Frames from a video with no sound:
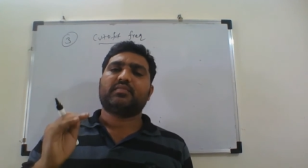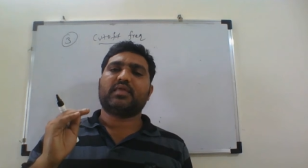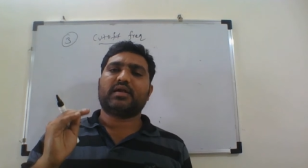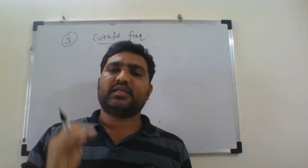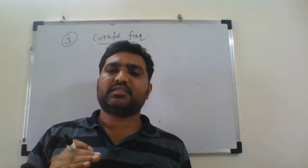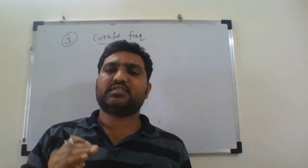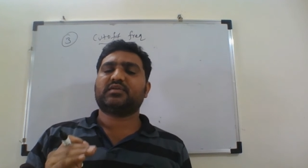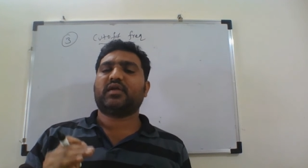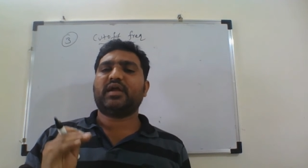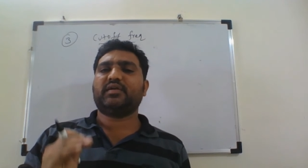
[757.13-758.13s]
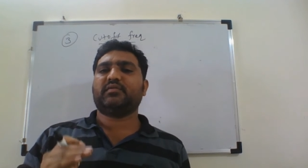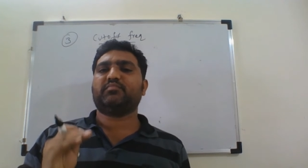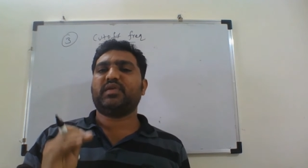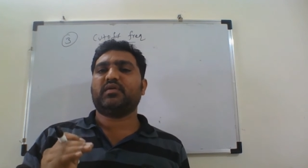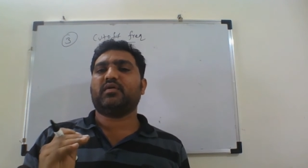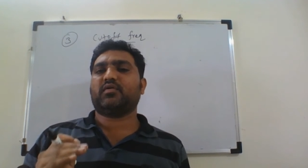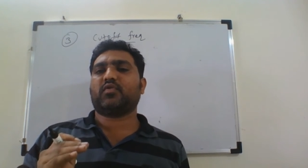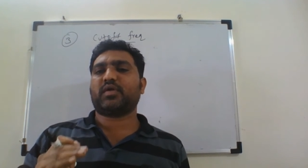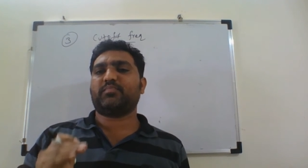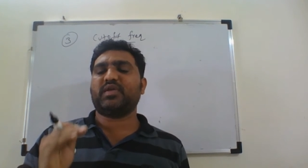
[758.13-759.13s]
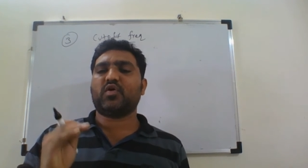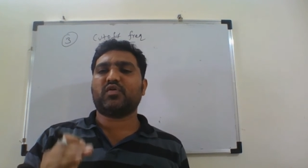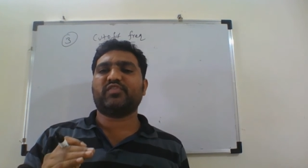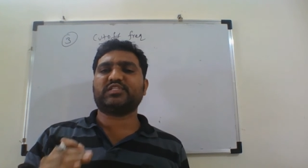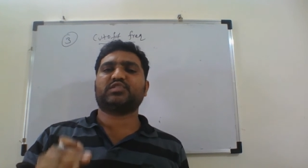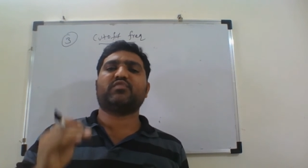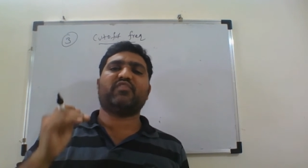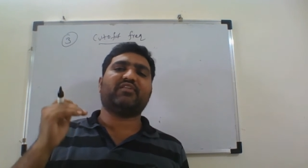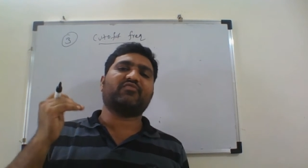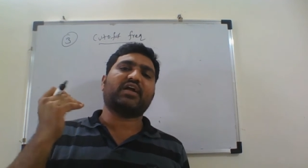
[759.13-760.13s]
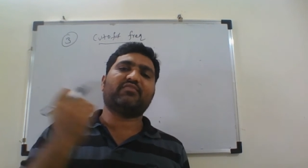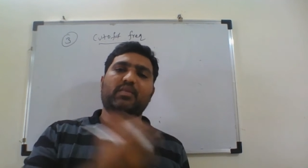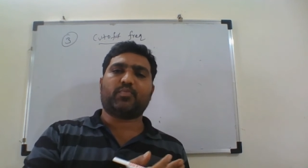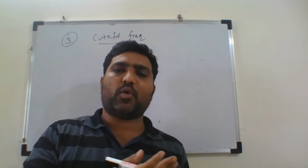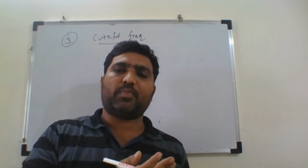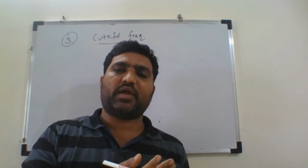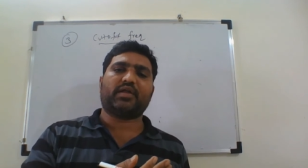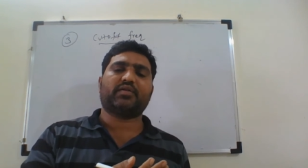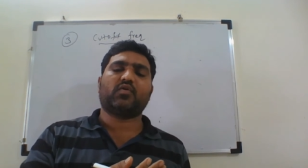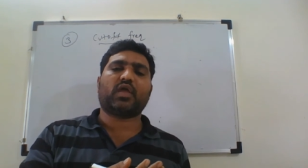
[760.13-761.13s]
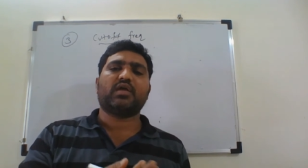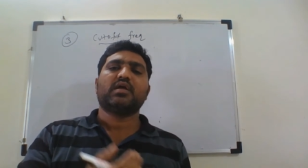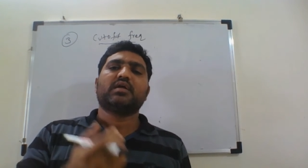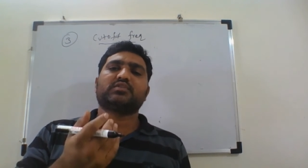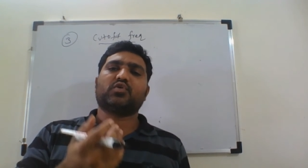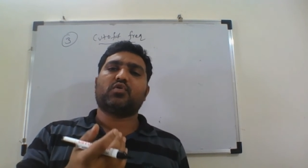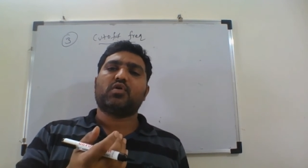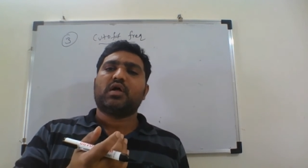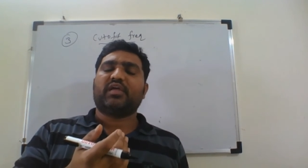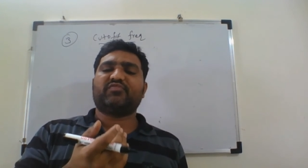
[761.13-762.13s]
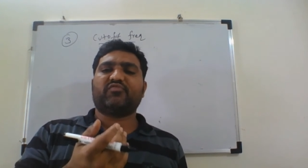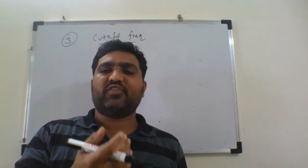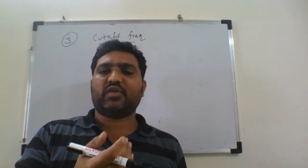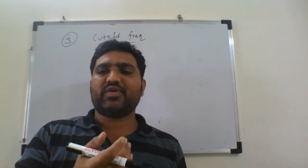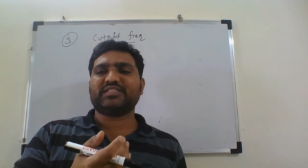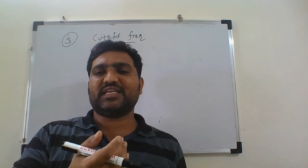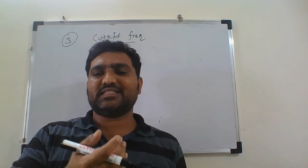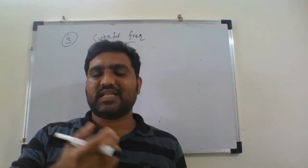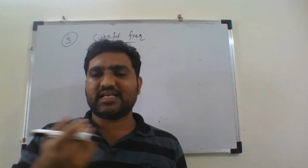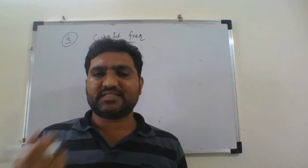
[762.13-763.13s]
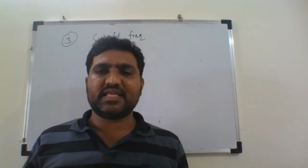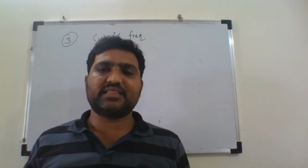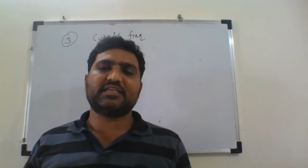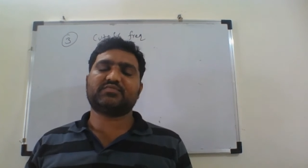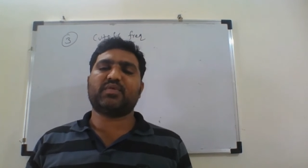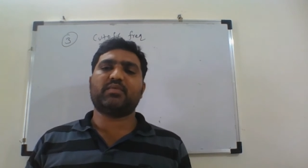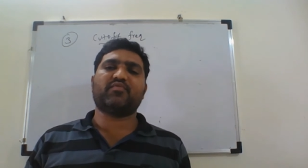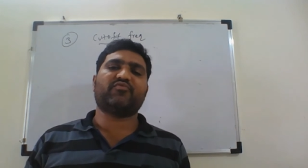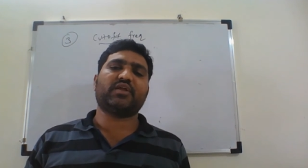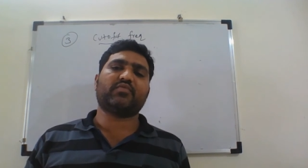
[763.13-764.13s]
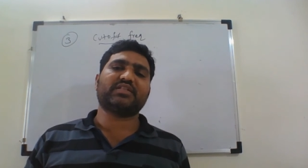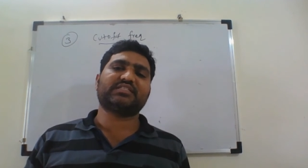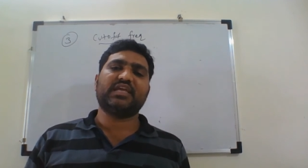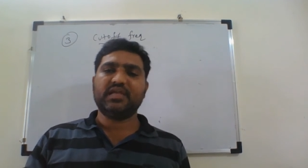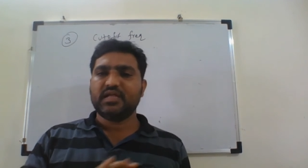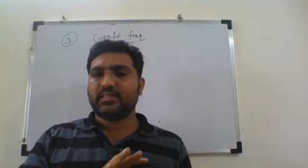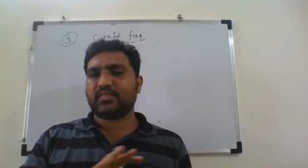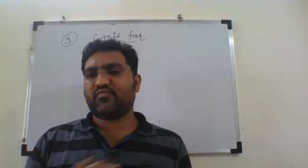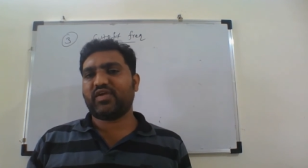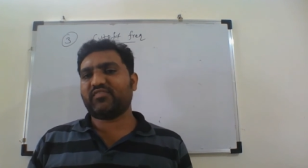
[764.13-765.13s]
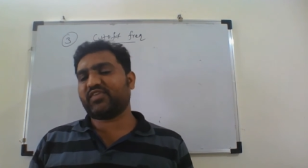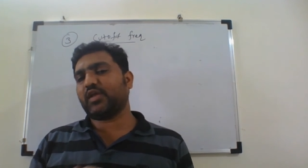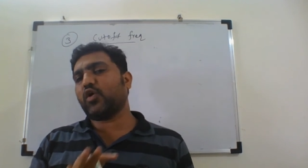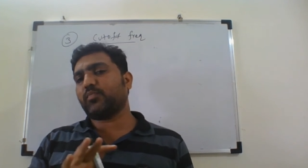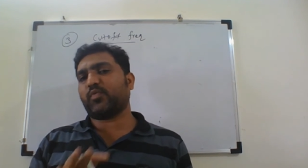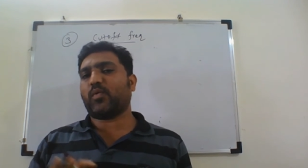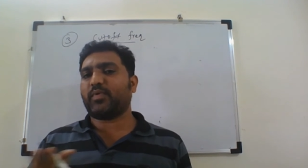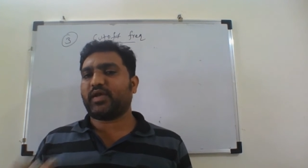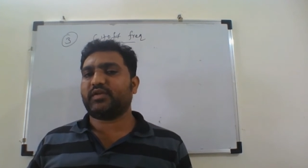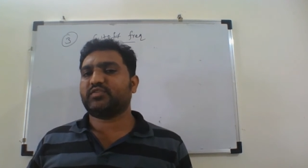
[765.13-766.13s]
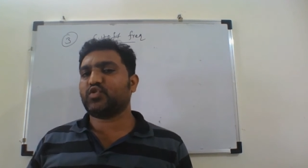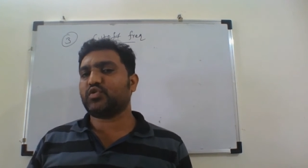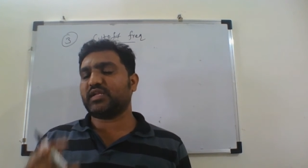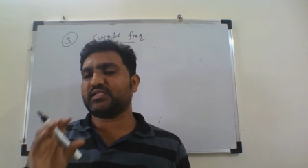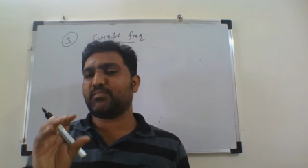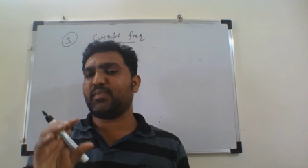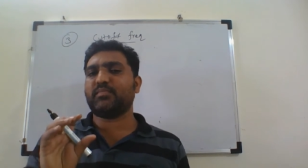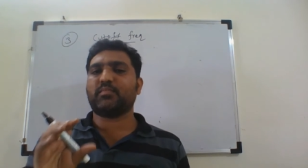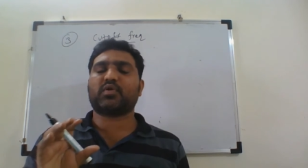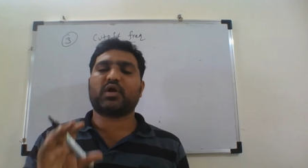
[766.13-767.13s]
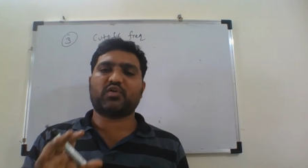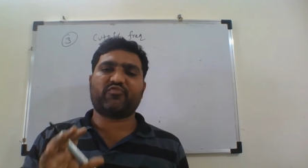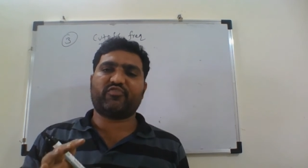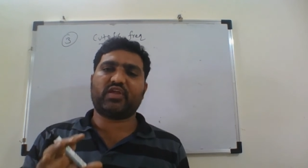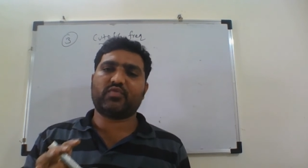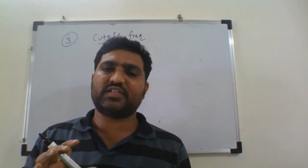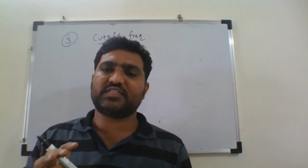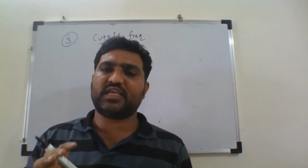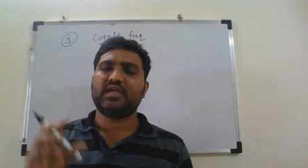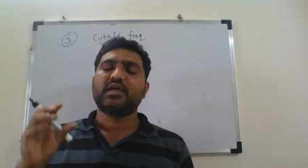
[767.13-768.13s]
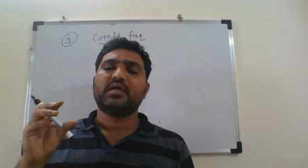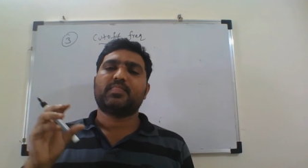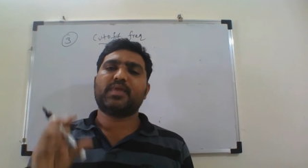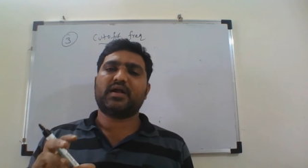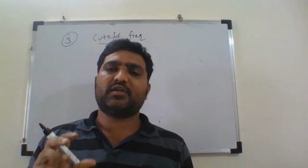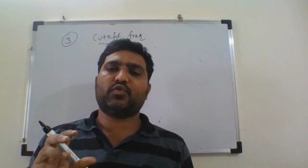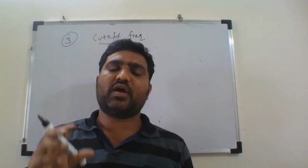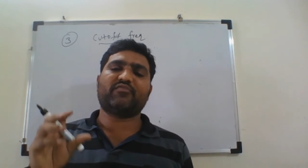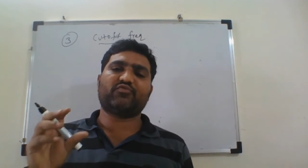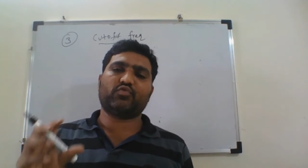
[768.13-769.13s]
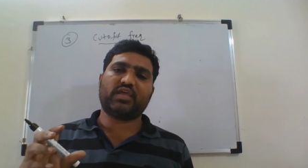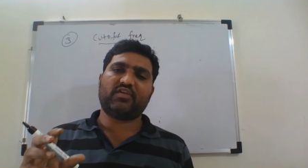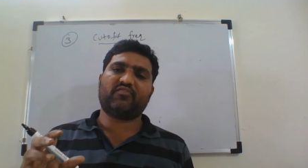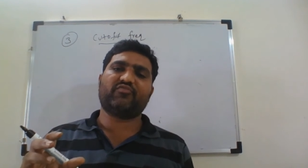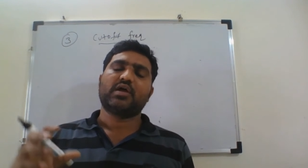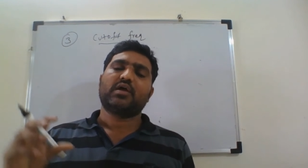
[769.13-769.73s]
that is right okay, beyond which the waveguide will propagate. Okay, so if the frequency is less than this minimum frequency, the wave cannot propagate. So there is a minimum cutoff frequency that you have to give